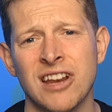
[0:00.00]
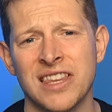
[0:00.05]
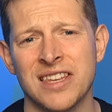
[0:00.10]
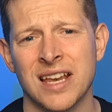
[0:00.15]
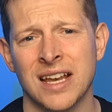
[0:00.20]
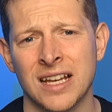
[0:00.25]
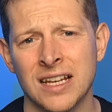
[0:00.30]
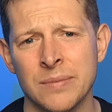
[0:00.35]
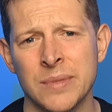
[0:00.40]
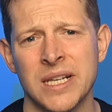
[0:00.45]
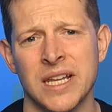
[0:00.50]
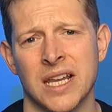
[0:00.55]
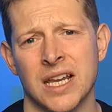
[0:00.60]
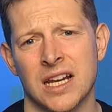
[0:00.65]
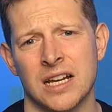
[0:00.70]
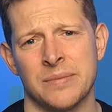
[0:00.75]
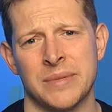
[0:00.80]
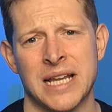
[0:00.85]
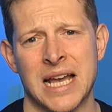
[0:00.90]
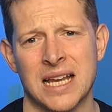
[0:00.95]
retirement
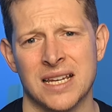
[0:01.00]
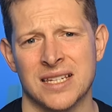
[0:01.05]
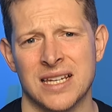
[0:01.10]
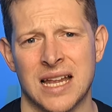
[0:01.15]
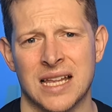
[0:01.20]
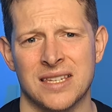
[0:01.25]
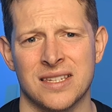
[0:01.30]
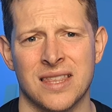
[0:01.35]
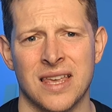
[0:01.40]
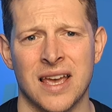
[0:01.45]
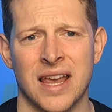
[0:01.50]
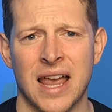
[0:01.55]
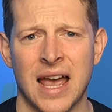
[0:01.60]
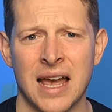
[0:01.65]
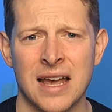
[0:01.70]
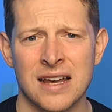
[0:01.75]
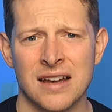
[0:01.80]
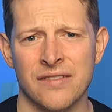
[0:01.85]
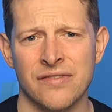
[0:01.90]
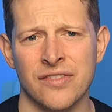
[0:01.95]
income and assets they
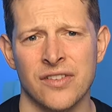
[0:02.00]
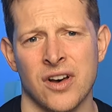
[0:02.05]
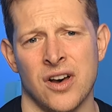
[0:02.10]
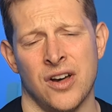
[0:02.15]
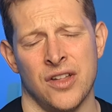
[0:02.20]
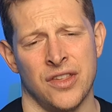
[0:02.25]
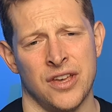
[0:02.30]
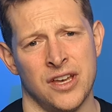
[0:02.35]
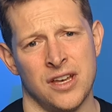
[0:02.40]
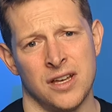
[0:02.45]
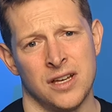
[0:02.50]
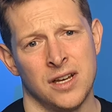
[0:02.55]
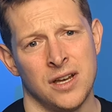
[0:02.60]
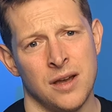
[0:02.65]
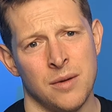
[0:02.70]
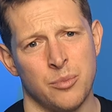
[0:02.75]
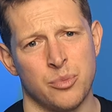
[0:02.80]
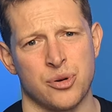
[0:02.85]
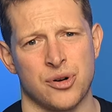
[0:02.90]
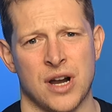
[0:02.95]
have are their
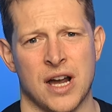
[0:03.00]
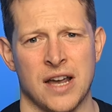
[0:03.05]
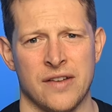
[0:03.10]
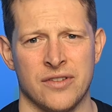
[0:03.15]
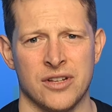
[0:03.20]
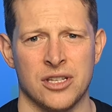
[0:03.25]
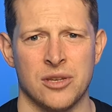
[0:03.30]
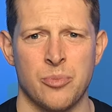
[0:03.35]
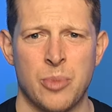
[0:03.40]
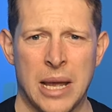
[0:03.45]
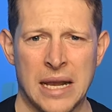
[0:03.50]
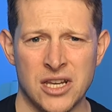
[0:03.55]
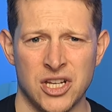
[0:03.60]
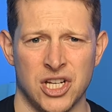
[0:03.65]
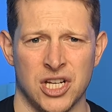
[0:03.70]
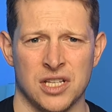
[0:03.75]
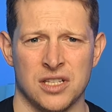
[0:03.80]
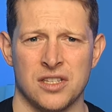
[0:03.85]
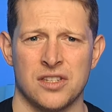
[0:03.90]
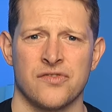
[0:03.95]
private
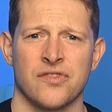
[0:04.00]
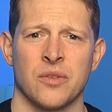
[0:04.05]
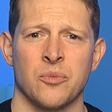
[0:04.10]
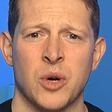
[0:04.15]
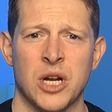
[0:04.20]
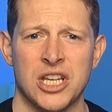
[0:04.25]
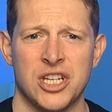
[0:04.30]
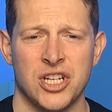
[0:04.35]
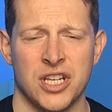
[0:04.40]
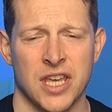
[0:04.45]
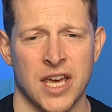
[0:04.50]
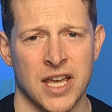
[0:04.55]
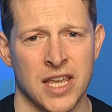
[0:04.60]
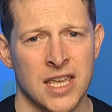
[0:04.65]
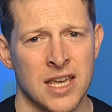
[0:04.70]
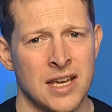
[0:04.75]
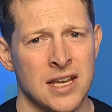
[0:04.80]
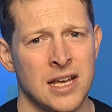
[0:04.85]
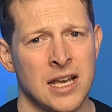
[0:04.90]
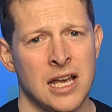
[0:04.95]
pensions, from which
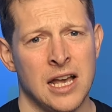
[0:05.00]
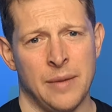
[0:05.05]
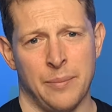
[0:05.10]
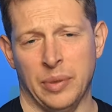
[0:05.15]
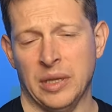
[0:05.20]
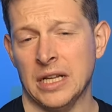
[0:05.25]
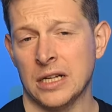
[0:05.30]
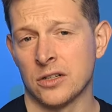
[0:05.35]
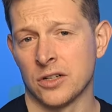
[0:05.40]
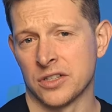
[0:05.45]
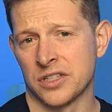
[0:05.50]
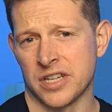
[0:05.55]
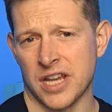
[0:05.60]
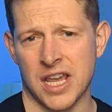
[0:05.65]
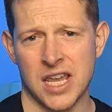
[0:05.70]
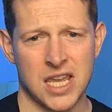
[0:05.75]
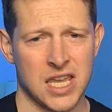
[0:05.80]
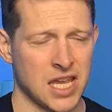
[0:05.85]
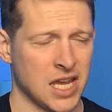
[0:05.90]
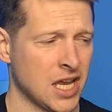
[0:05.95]
they plan on
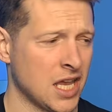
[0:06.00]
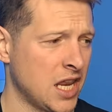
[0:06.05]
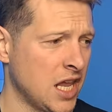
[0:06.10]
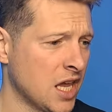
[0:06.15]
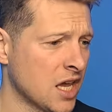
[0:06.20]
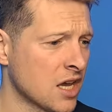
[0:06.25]
taking an